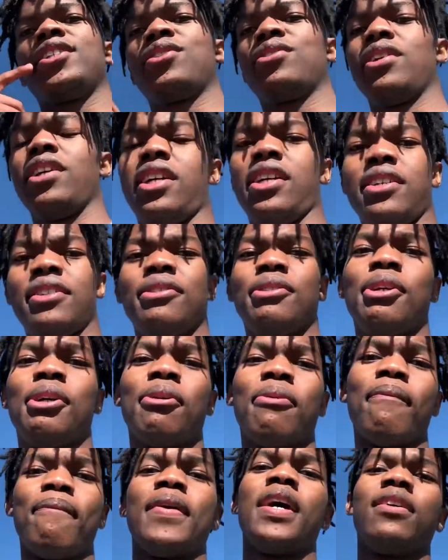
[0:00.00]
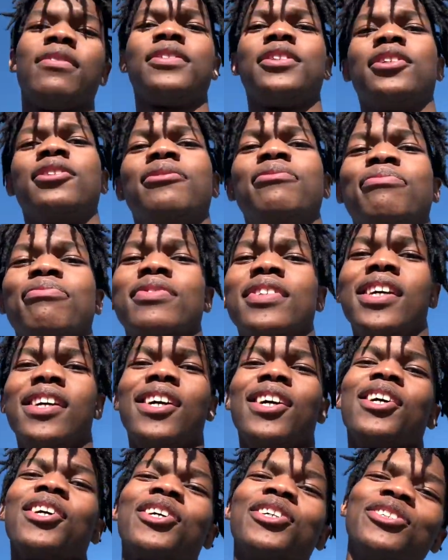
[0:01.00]
So, yeah, Melville.
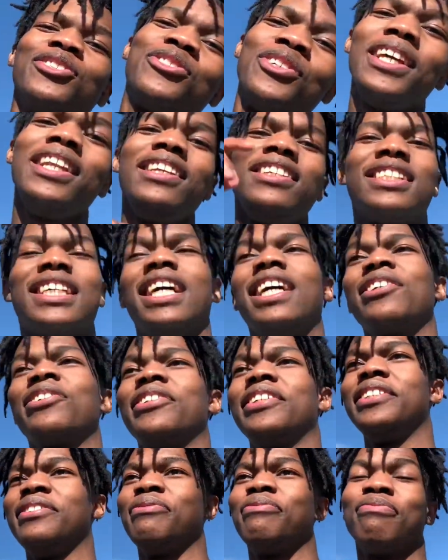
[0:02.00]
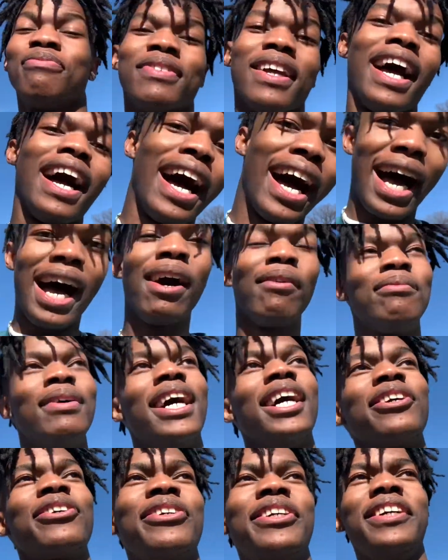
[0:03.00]
Because Zweli's hungry, I'm
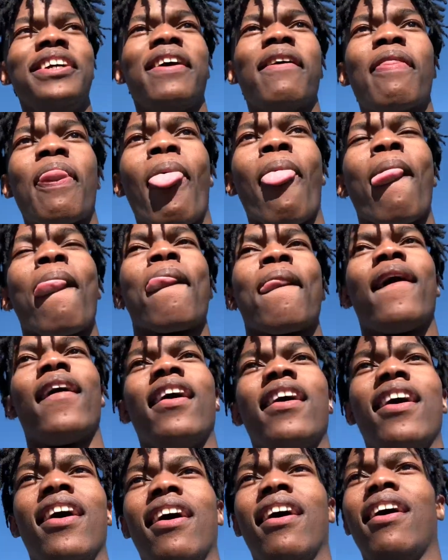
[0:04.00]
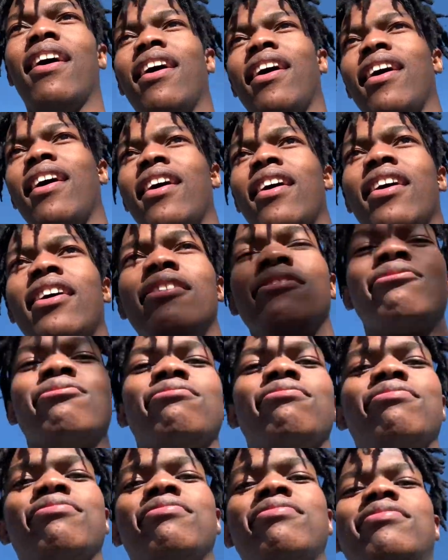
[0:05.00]
hungry, and
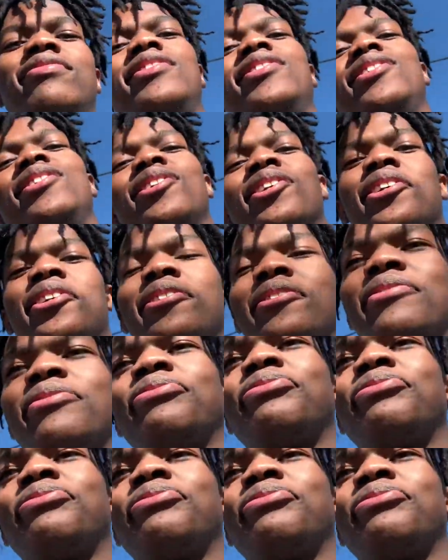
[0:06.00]
you know,